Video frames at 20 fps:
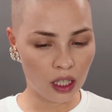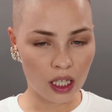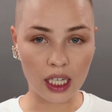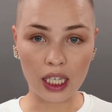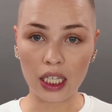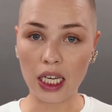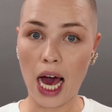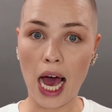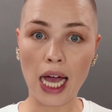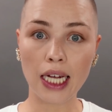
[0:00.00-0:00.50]

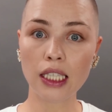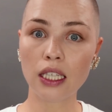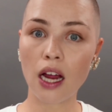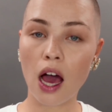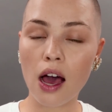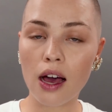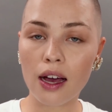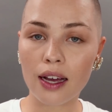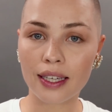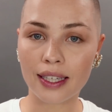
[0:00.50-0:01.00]
line,
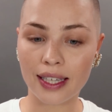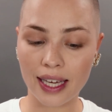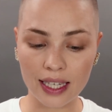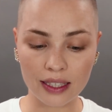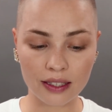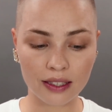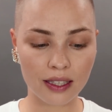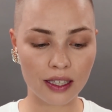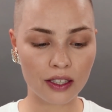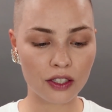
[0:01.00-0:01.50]
I
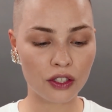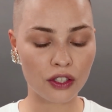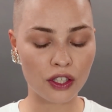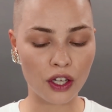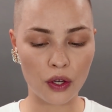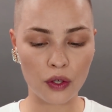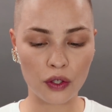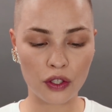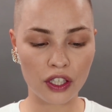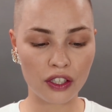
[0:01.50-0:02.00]
guess.
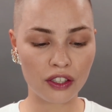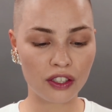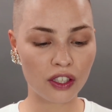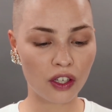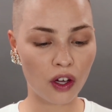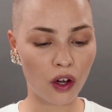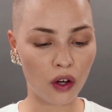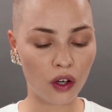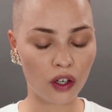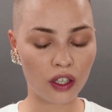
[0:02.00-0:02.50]
So she's
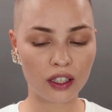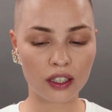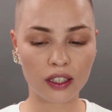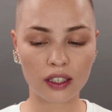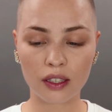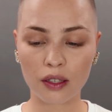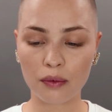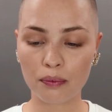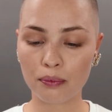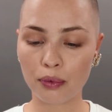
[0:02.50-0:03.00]
got
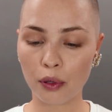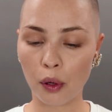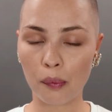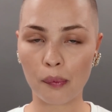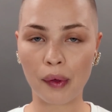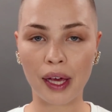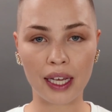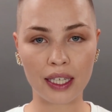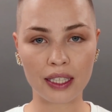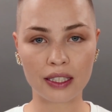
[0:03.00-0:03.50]

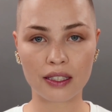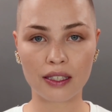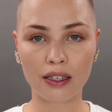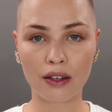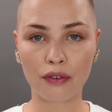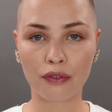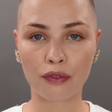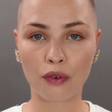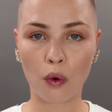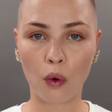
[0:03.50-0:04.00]
pomades
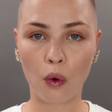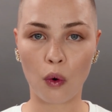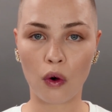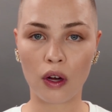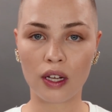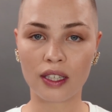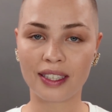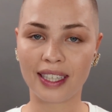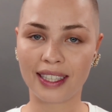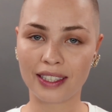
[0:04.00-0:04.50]

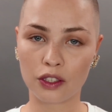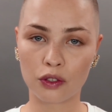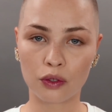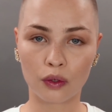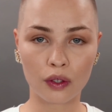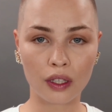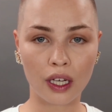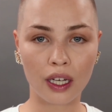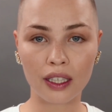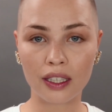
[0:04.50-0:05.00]
for
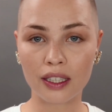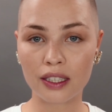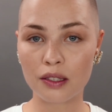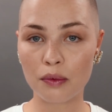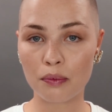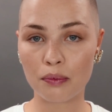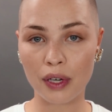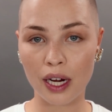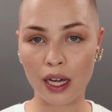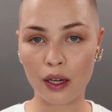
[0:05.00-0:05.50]
natural
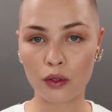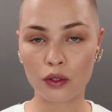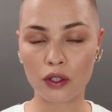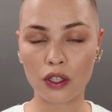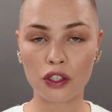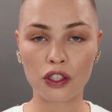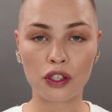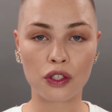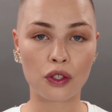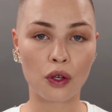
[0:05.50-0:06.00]
coloured
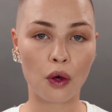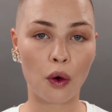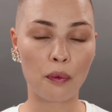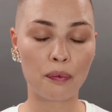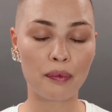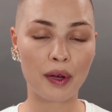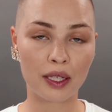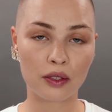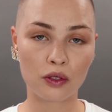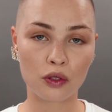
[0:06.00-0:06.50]
brows, she's
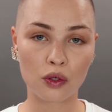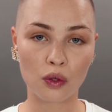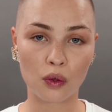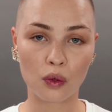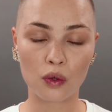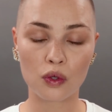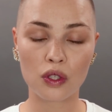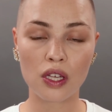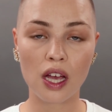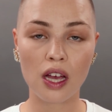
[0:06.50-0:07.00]
got
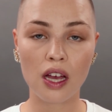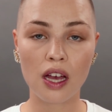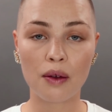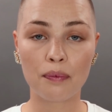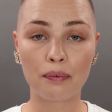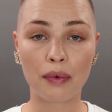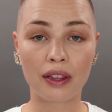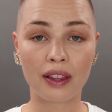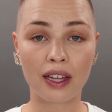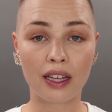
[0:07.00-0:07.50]
pencils,
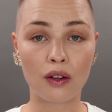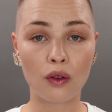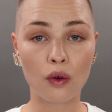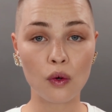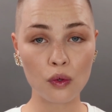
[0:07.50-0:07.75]
but then